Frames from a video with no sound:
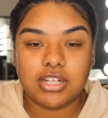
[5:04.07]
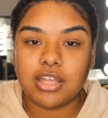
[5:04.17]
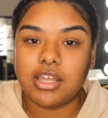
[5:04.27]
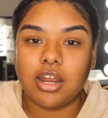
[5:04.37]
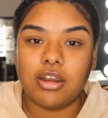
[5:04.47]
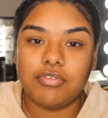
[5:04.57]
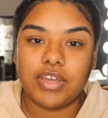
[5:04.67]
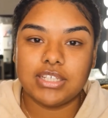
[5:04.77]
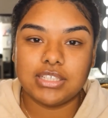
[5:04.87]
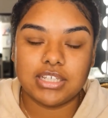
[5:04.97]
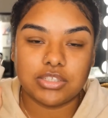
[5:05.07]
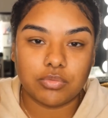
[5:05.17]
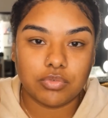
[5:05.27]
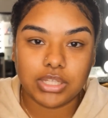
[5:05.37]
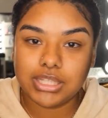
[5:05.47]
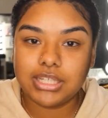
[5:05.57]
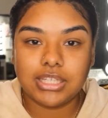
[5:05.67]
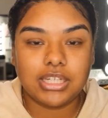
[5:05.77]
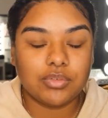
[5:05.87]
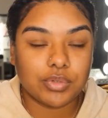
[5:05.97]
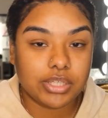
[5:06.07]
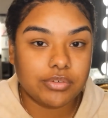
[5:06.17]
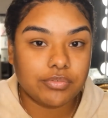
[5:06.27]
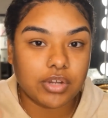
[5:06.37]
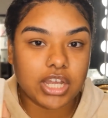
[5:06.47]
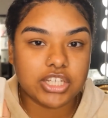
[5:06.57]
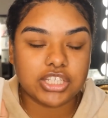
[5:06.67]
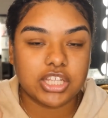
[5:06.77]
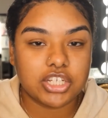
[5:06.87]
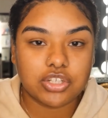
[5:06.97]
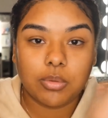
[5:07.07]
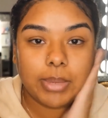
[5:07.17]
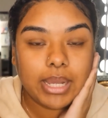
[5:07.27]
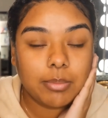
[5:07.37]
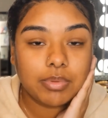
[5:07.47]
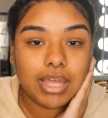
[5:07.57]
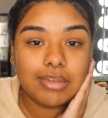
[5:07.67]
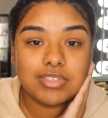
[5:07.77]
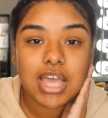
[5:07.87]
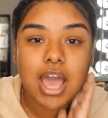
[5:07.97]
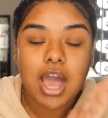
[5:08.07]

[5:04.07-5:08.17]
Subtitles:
that our face is really clean, really fresh, there's no makeup left.